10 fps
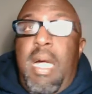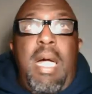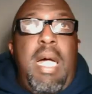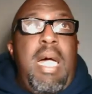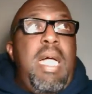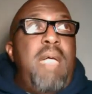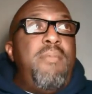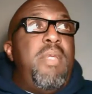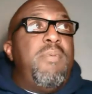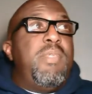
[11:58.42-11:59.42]
I have
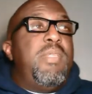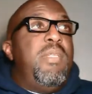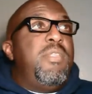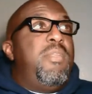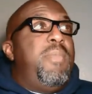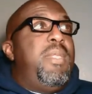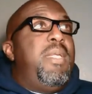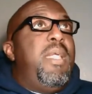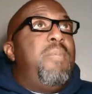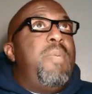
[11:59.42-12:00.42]
never seen so many
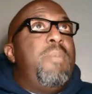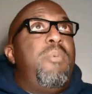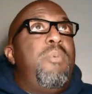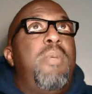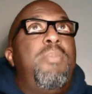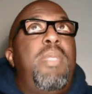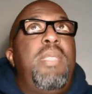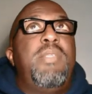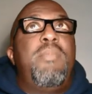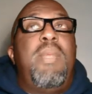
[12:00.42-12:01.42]
gay people in
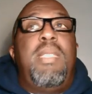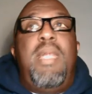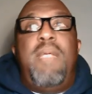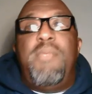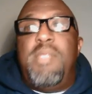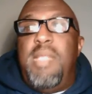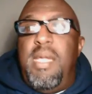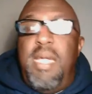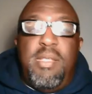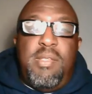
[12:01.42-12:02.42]
place in my life until I
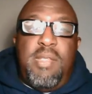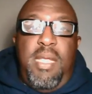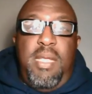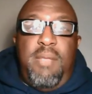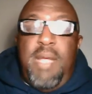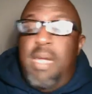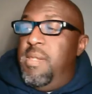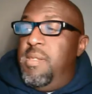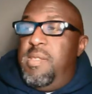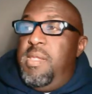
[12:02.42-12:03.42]
got saved. I
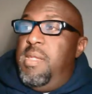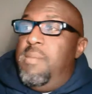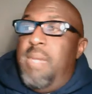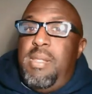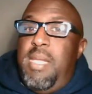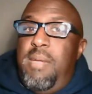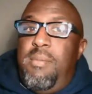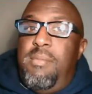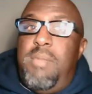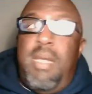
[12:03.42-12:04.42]
didn't see them like that
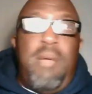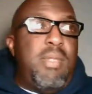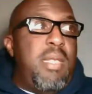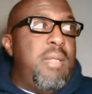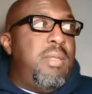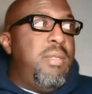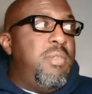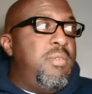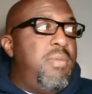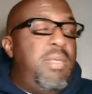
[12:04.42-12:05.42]
when I was out there in the
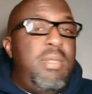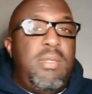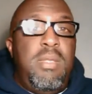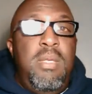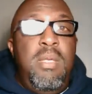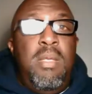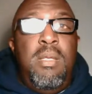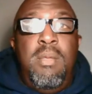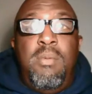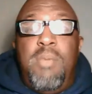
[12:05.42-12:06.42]
streets.
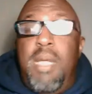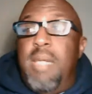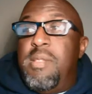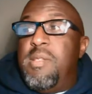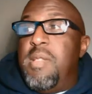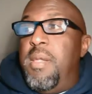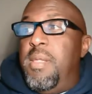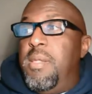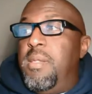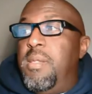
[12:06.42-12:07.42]
When I
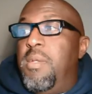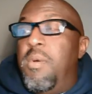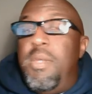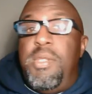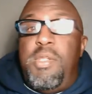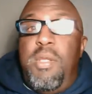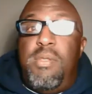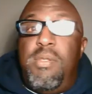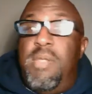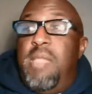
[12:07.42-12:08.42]
started going to church,
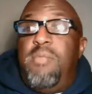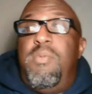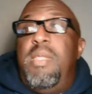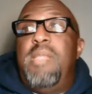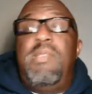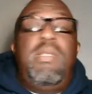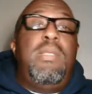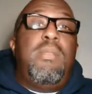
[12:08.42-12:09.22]
that's when I seen them.